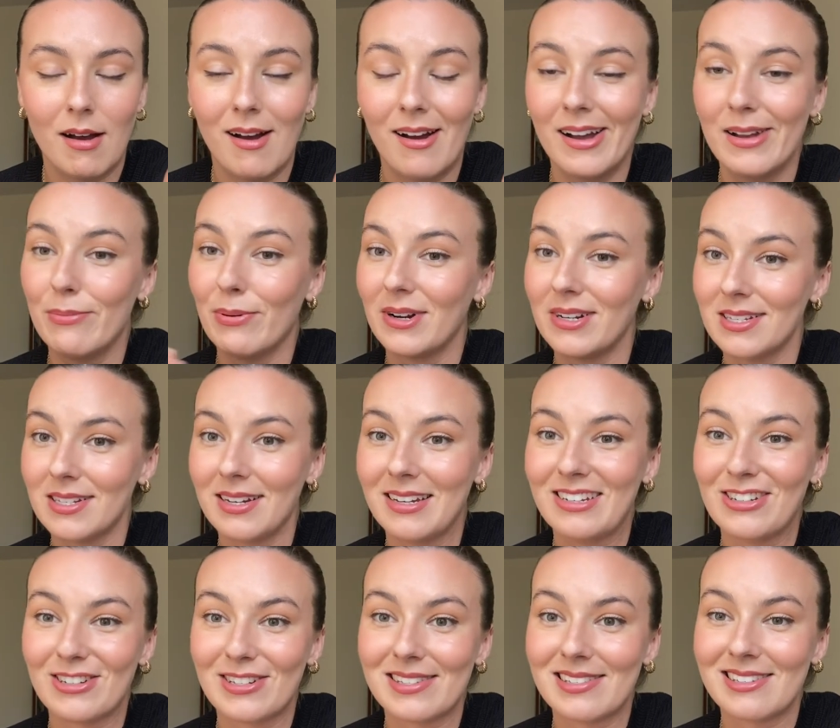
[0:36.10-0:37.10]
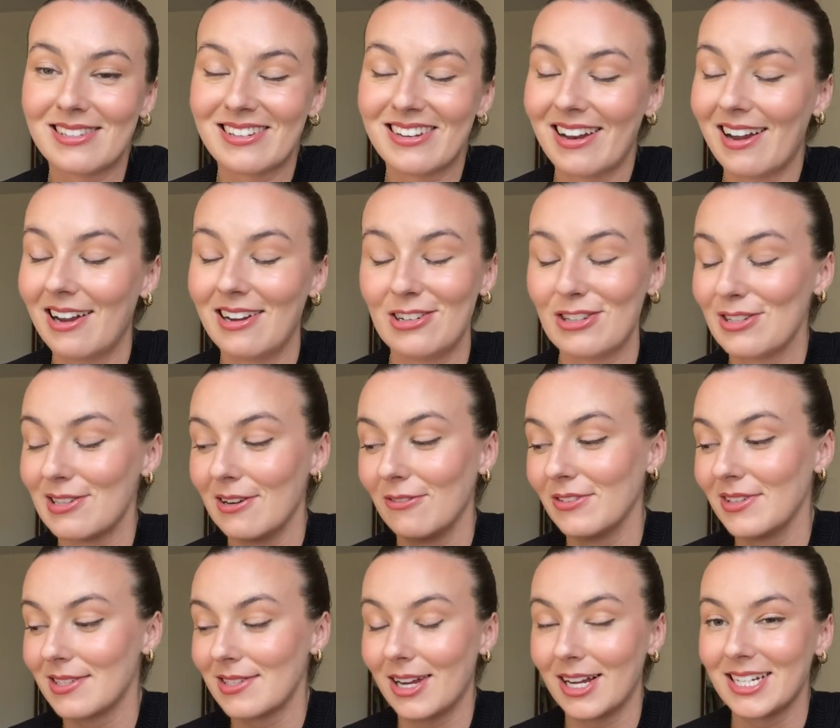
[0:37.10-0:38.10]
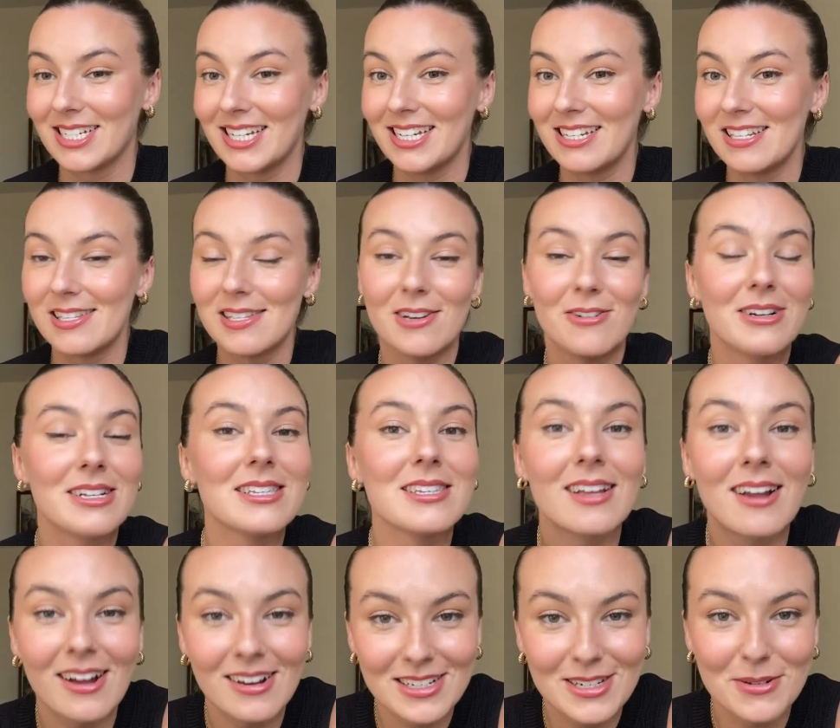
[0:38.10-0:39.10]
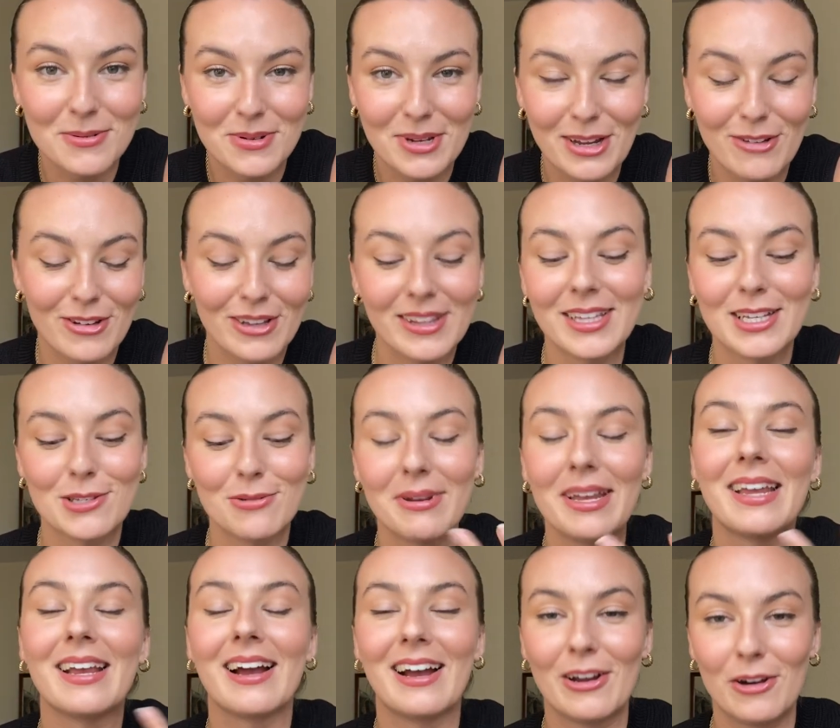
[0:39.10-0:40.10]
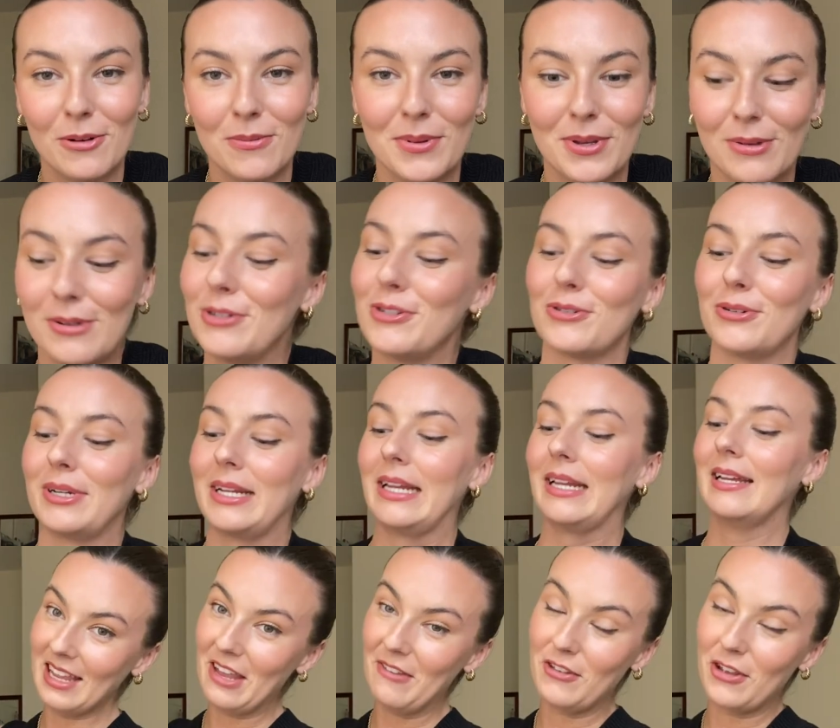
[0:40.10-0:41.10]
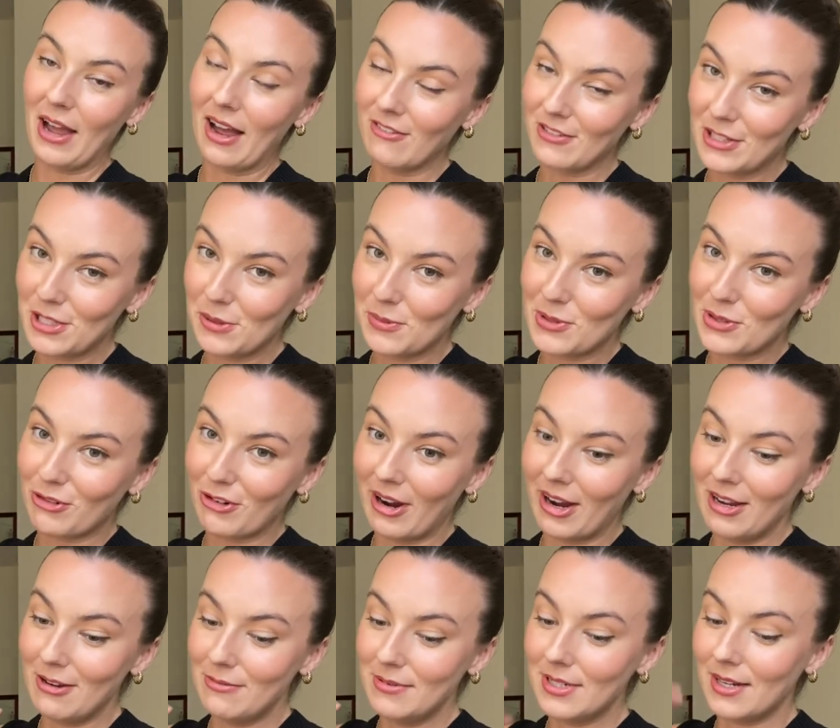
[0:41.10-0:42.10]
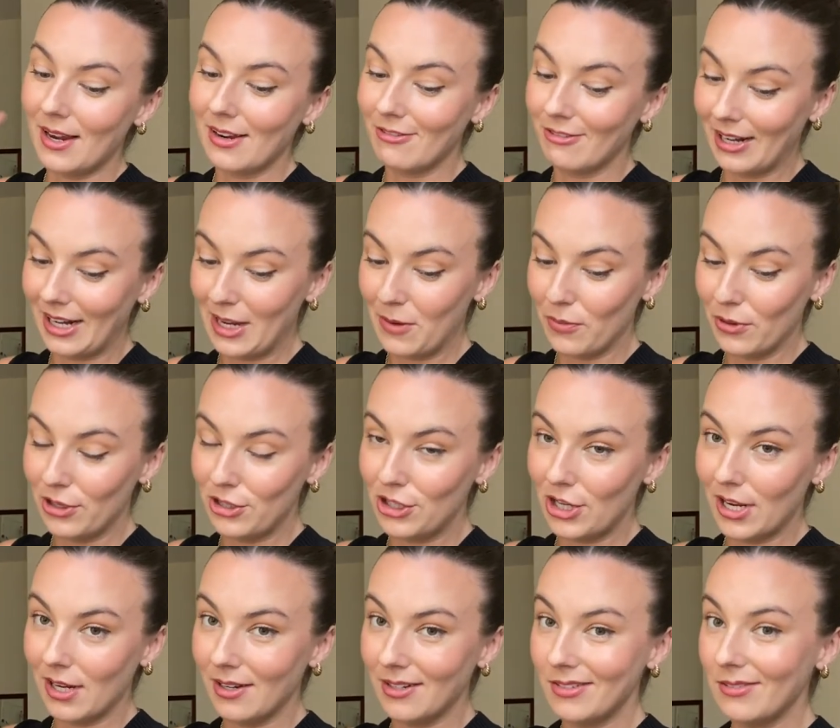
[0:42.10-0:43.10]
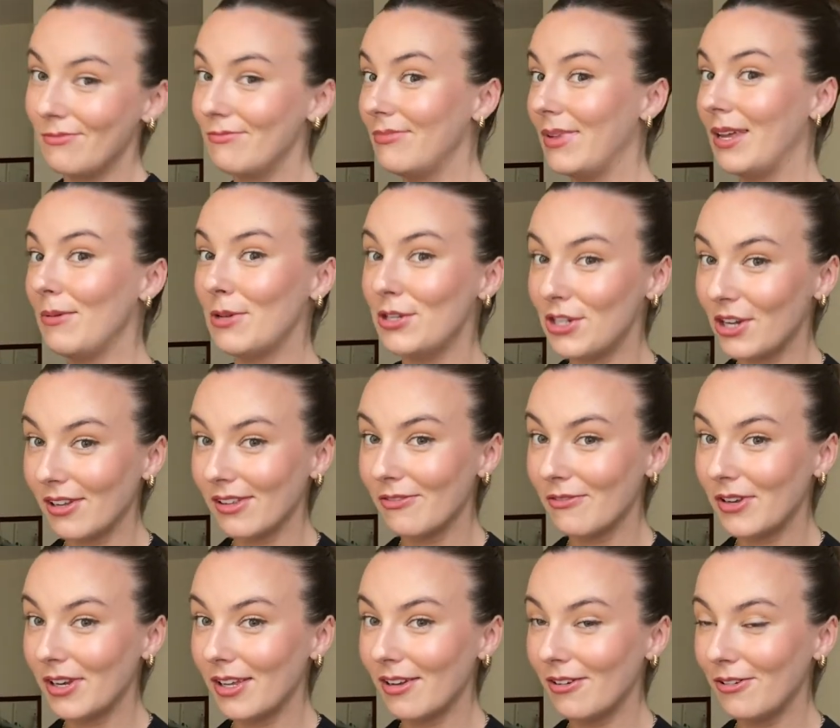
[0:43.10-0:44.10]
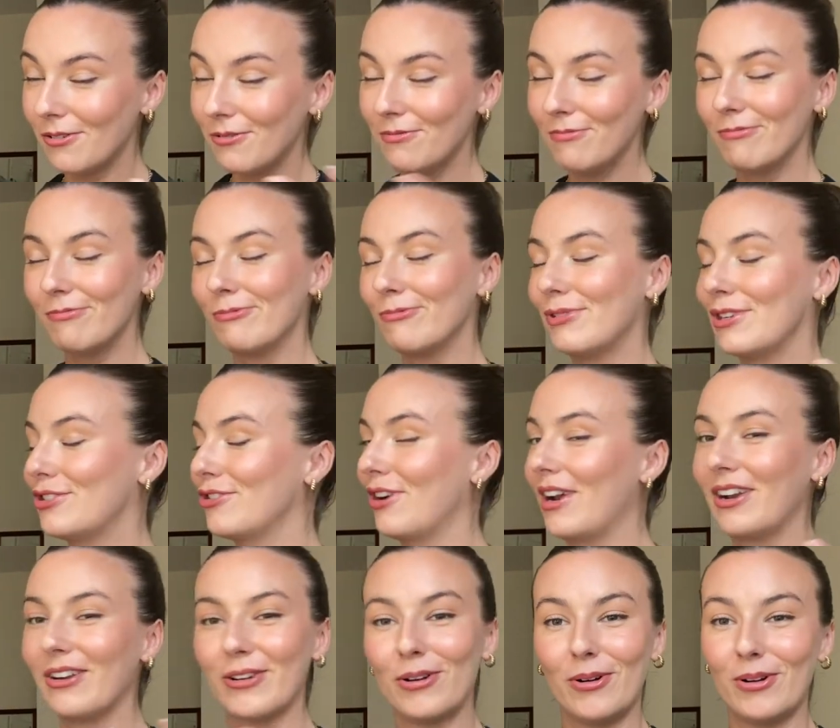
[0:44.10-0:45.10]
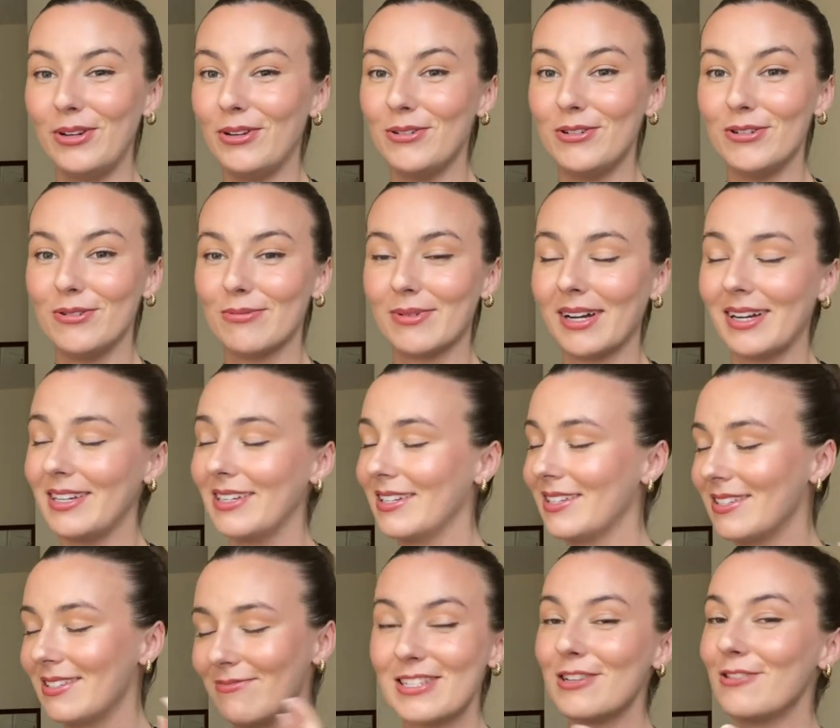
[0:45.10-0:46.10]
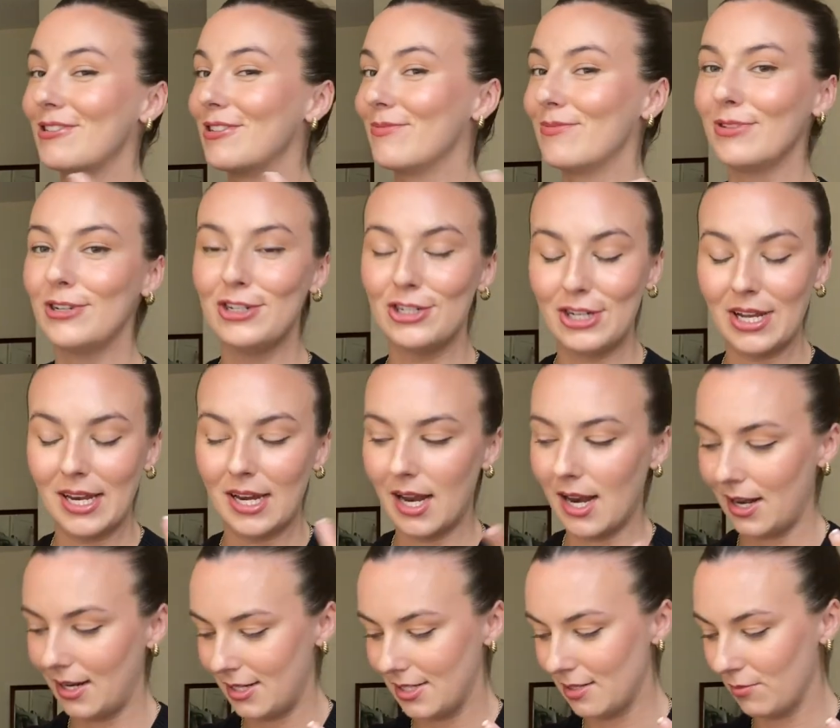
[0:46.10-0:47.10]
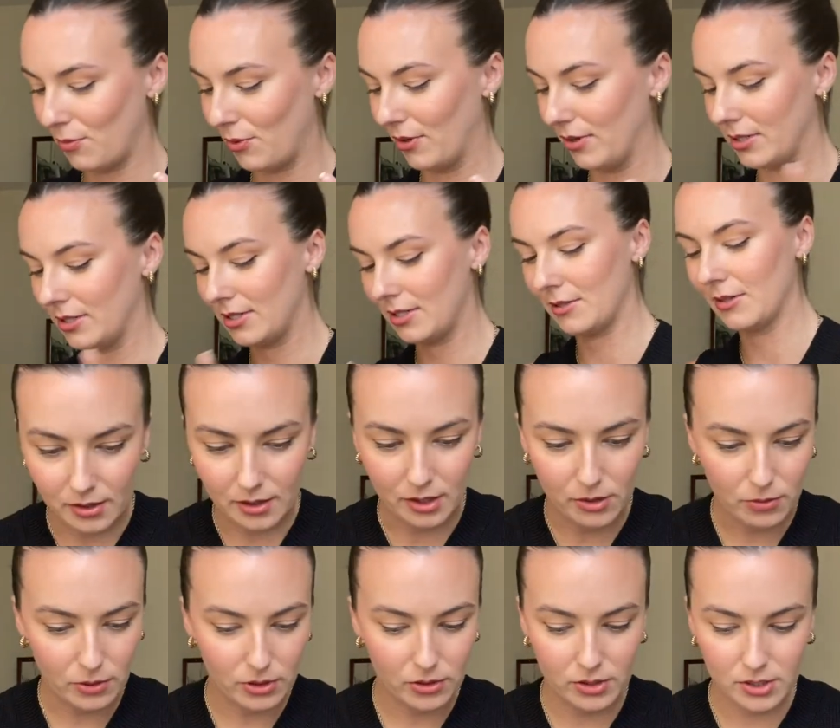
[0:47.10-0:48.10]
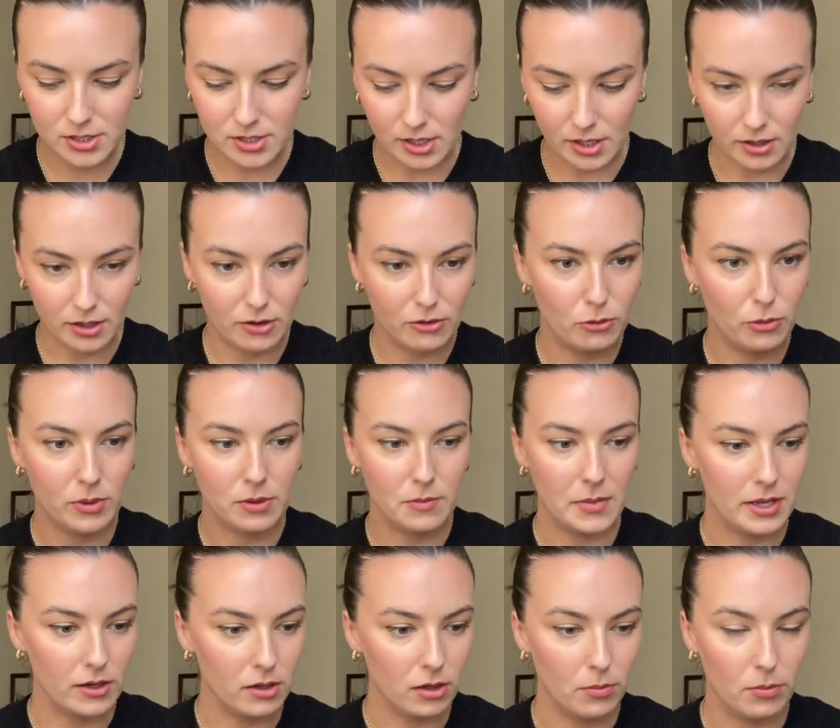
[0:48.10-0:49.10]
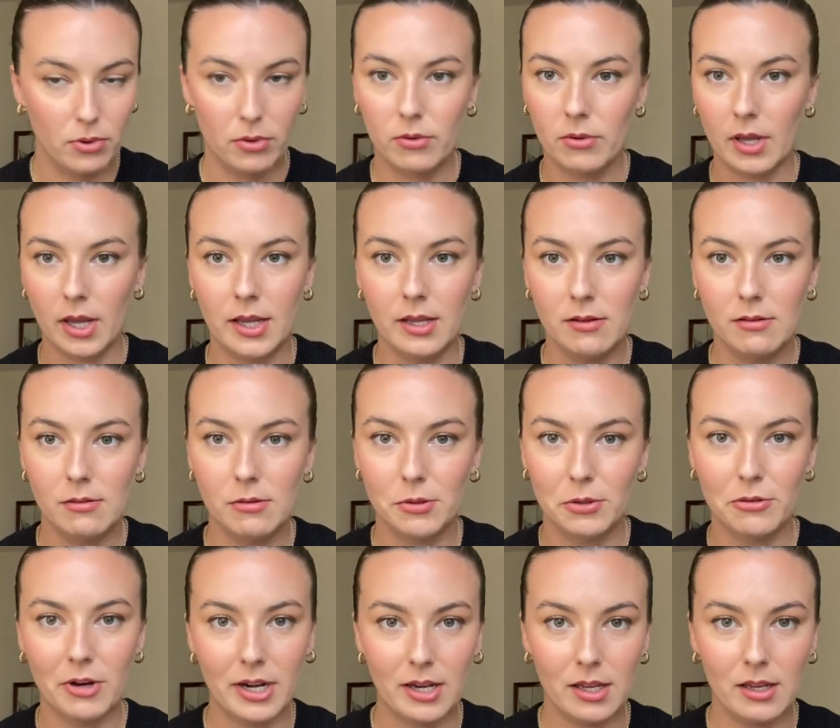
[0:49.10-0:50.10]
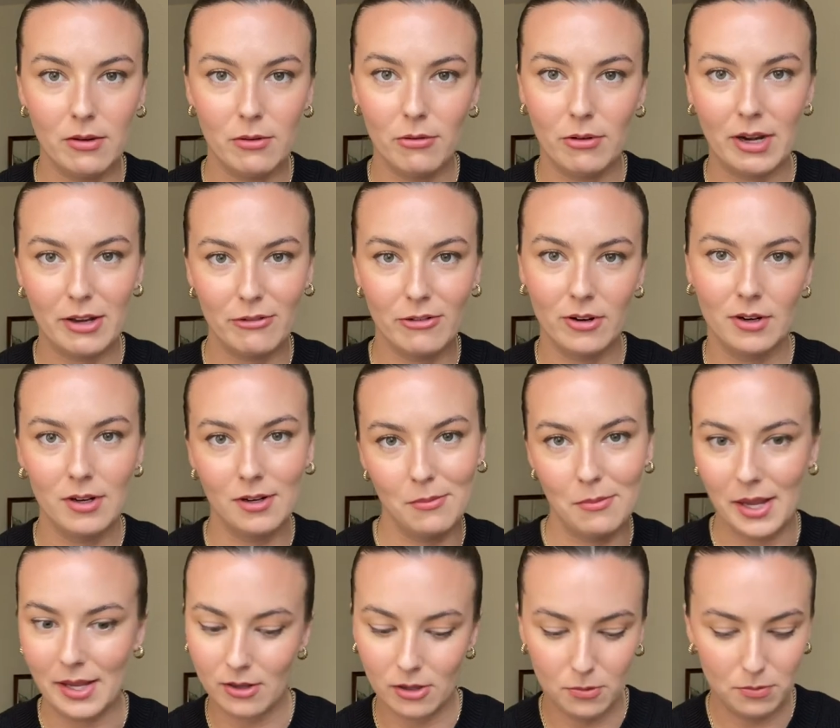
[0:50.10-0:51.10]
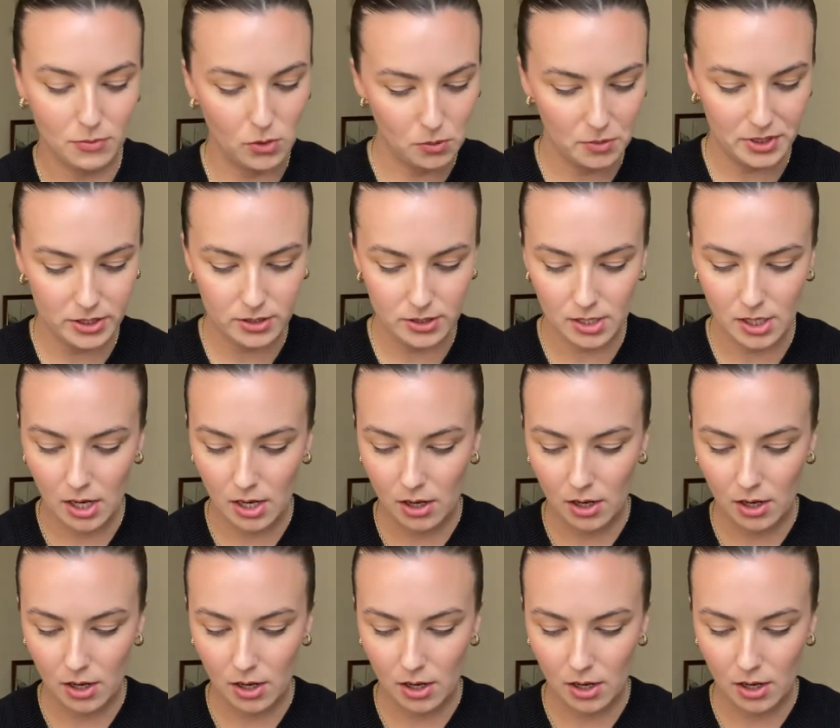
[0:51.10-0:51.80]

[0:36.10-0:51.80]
I personally just, I just love this content. So it's the content we're giving this week. I hope you enjoy. If you haven't subscribed, I'd really appreciate it. Maybe share the video. We're trying to grow on YouTube, guys, so I'd appreciate any support. I think we're gonna start off with makeup, okay? Are we ready? Ready for a little makeup moment?